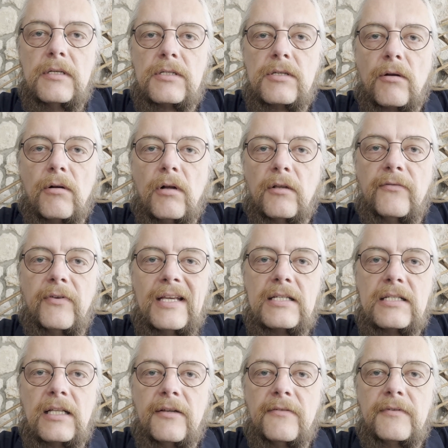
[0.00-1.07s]
so-called
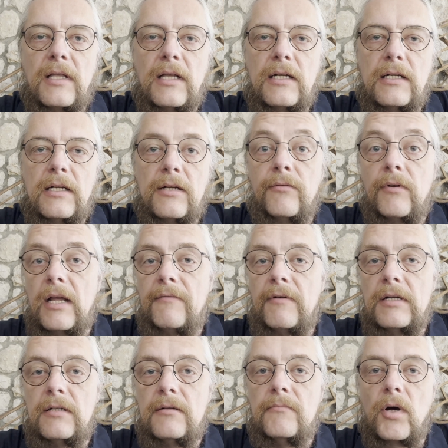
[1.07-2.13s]
facelift and
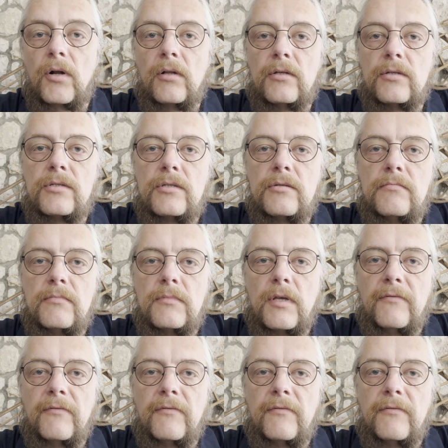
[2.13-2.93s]
Raven models,